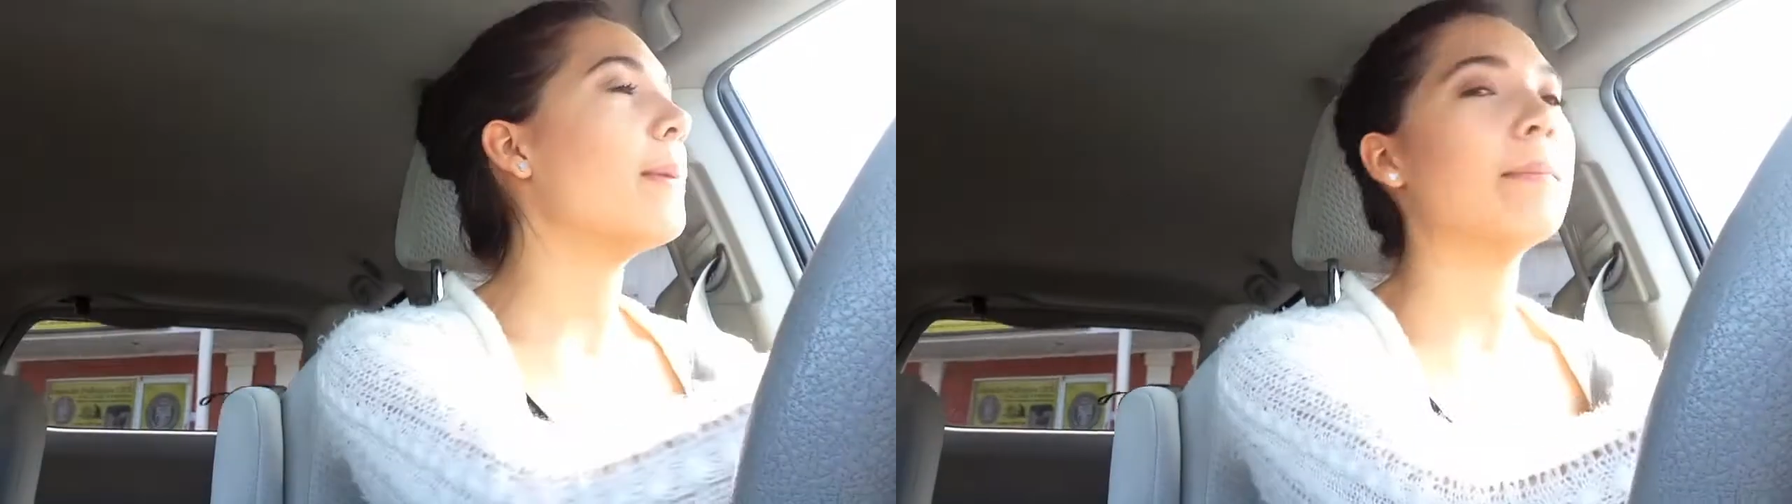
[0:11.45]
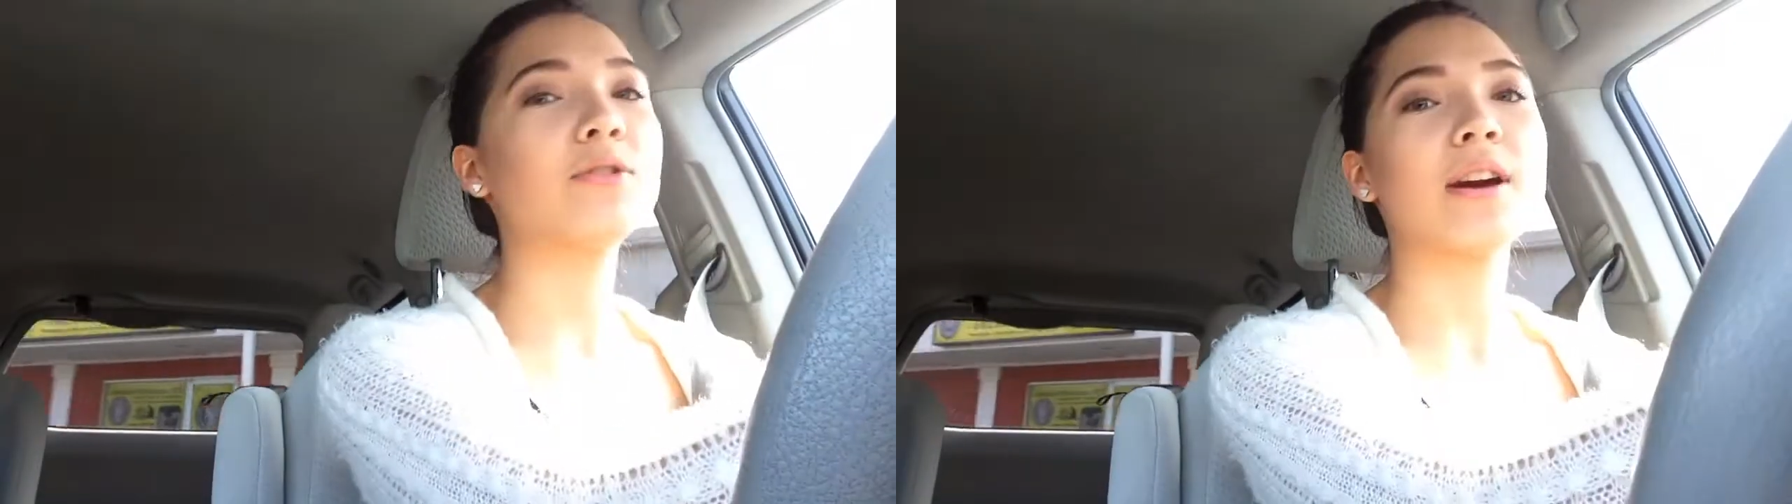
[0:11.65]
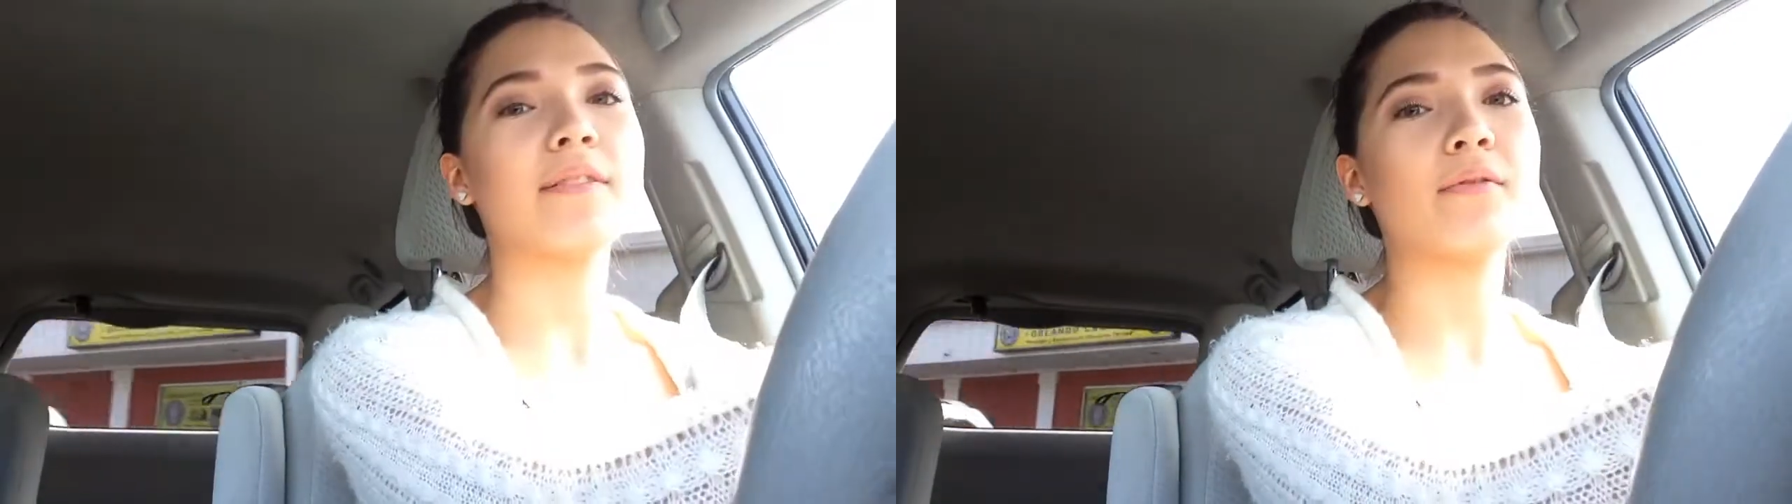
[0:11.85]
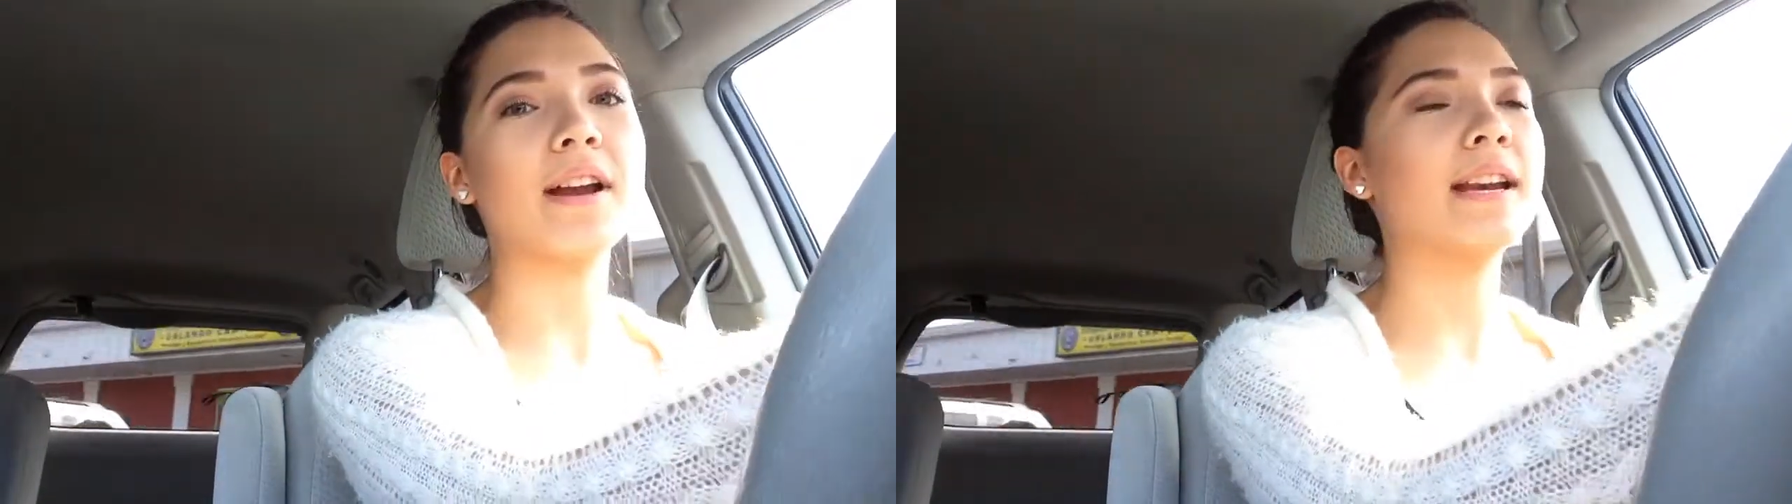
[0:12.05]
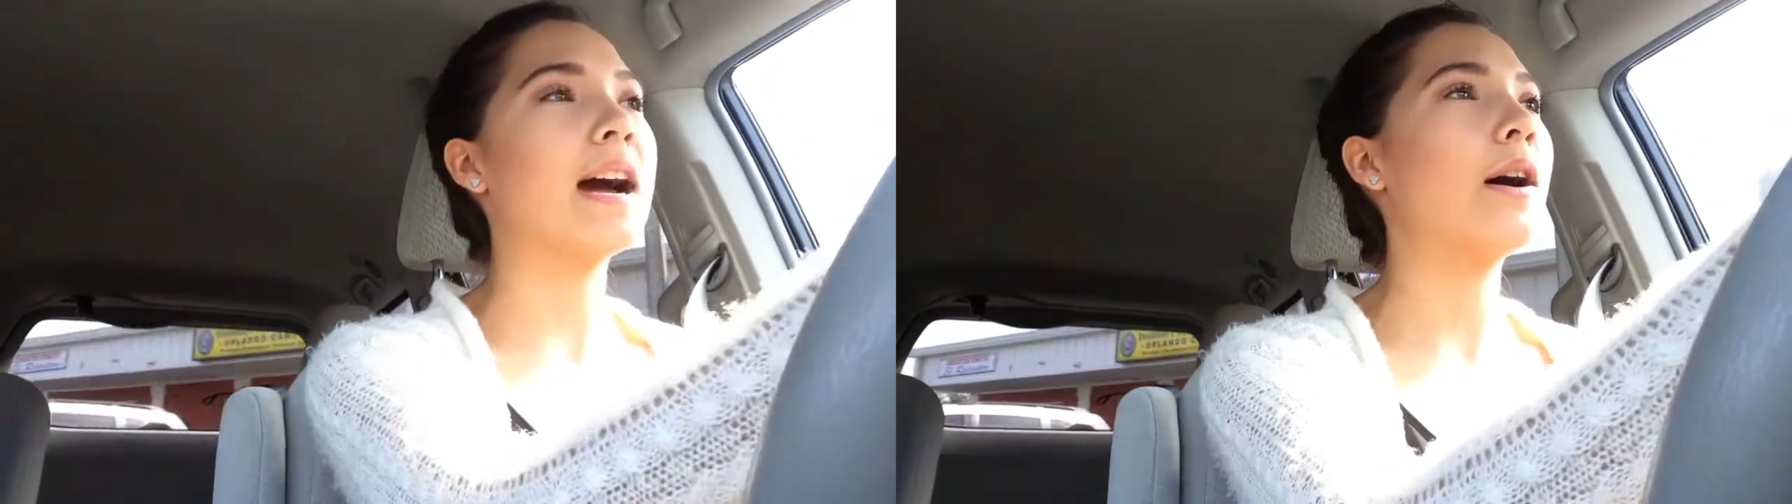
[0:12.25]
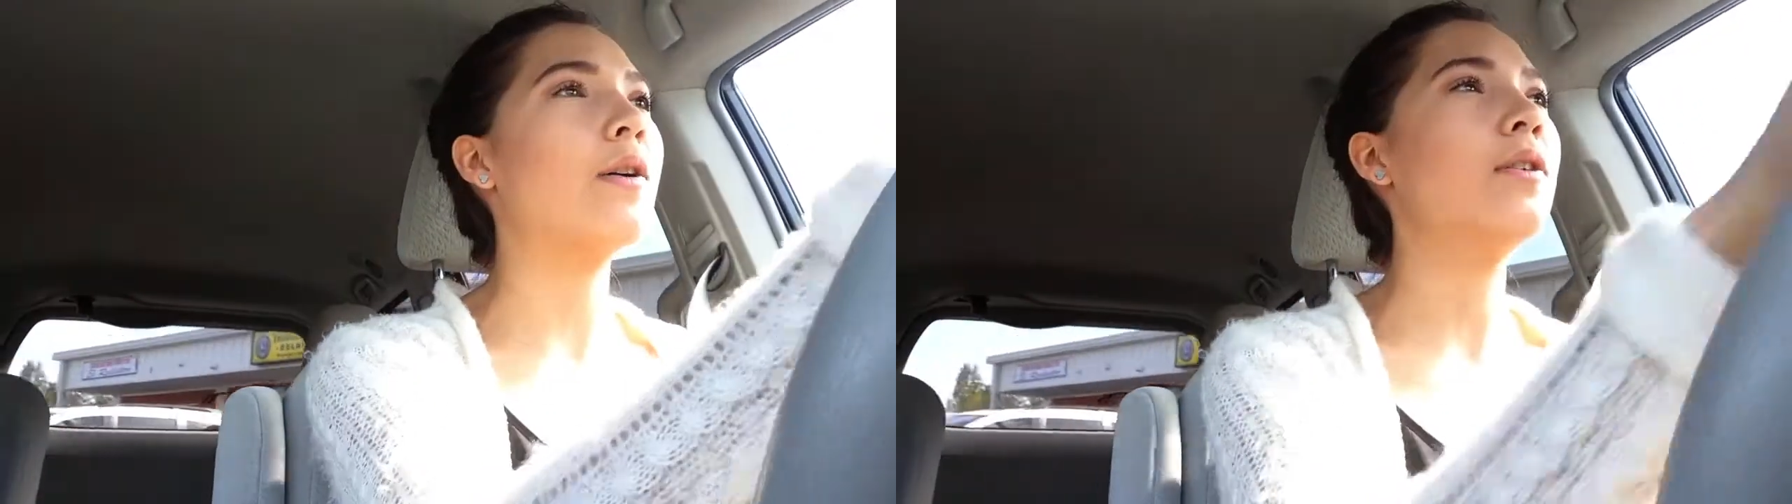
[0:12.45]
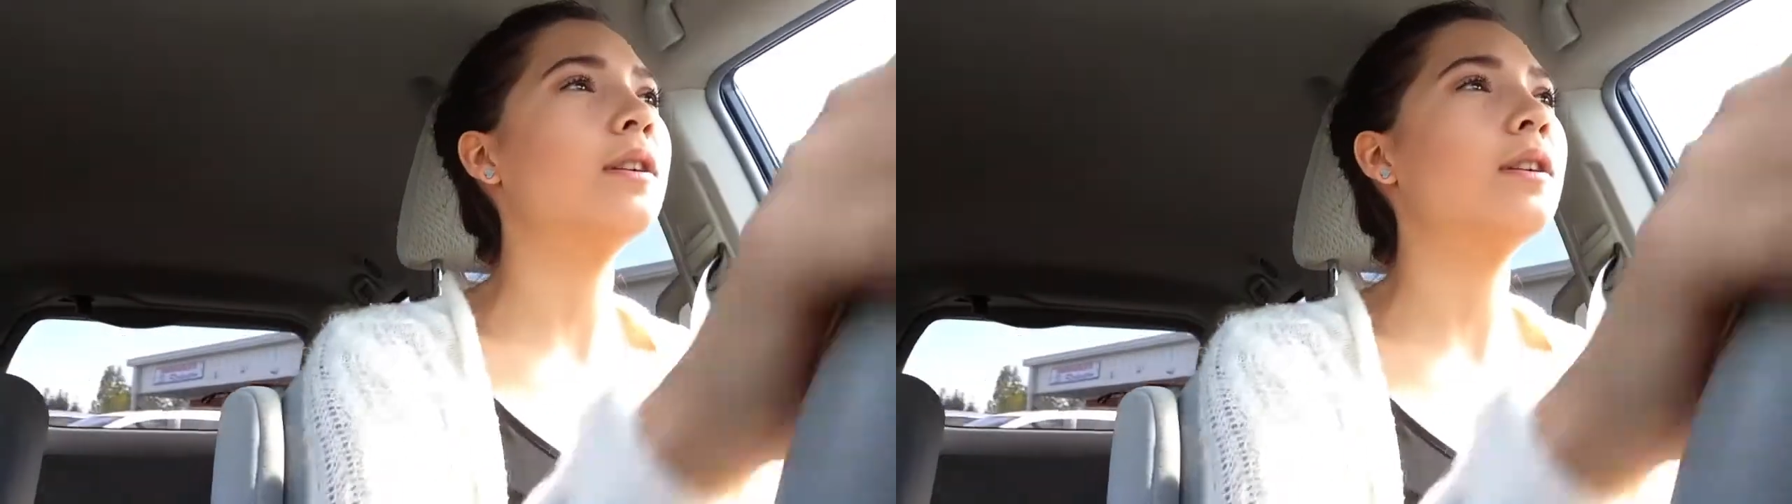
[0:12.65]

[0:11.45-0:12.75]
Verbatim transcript: I'm driving right now.